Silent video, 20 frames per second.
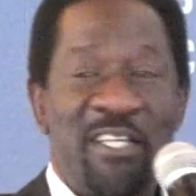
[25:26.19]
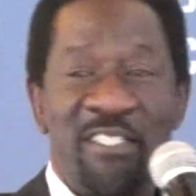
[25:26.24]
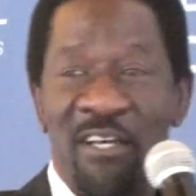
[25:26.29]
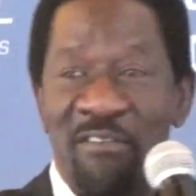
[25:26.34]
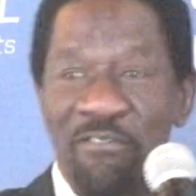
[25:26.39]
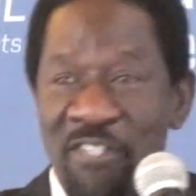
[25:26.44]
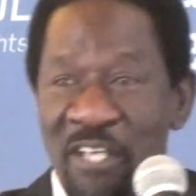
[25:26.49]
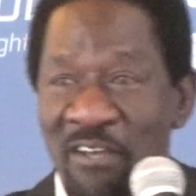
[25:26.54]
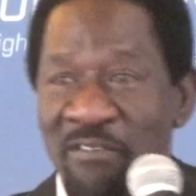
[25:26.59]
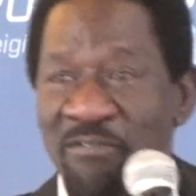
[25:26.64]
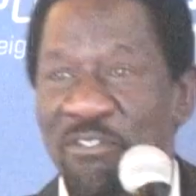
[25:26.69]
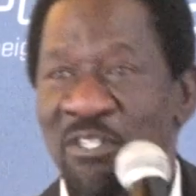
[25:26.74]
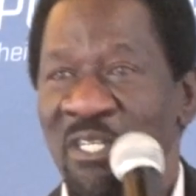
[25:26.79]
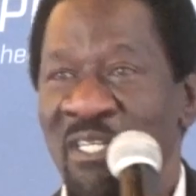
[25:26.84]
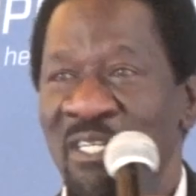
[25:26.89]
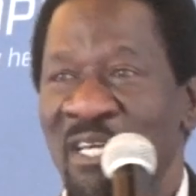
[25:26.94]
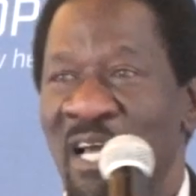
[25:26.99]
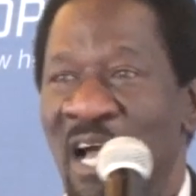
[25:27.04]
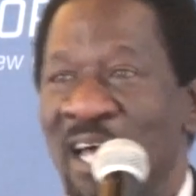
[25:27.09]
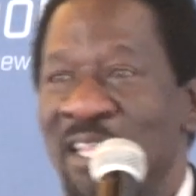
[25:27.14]
have saved,
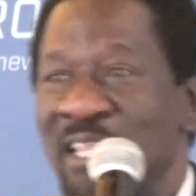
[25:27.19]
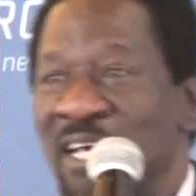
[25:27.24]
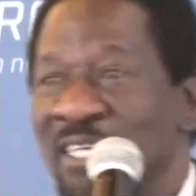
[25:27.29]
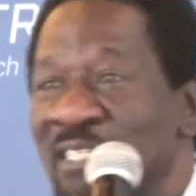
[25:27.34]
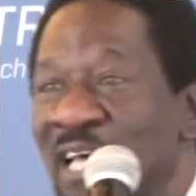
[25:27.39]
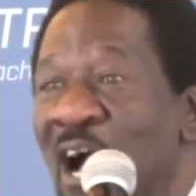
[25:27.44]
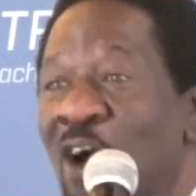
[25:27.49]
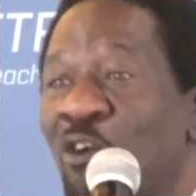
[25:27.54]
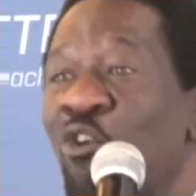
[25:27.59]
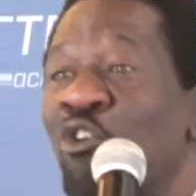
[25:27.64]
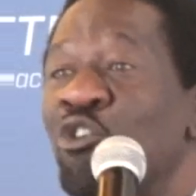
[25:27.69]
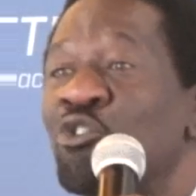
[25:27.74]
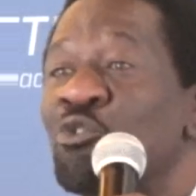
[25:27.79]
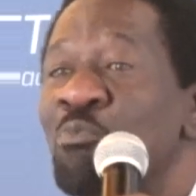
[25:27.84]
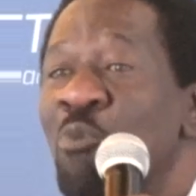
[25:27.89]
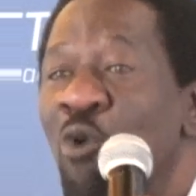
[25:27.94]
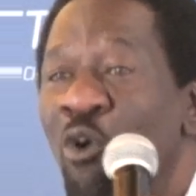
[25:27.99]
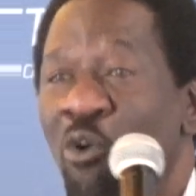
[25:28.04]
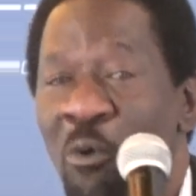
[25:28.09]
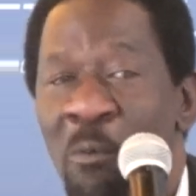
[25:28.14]
others are going to
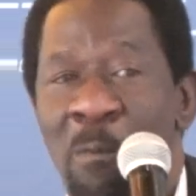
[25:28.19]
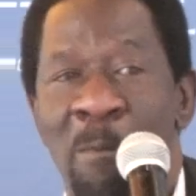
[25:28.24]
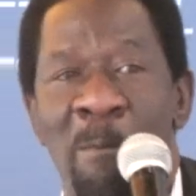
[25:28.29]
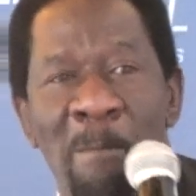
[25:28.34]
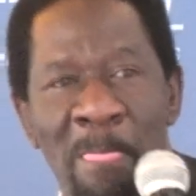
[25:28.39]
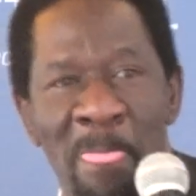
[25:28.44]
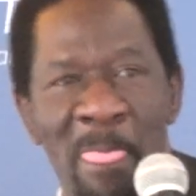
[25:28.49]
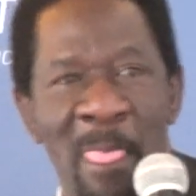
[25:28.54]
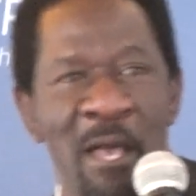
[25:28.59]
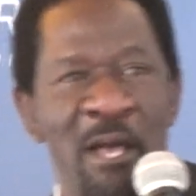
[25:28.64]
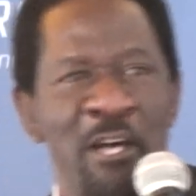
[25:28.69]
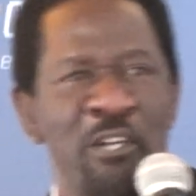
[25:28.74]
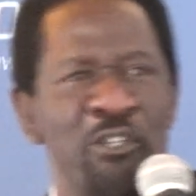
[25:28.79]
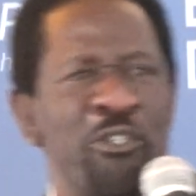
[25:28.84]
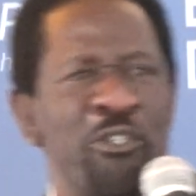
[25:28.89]
borrow. So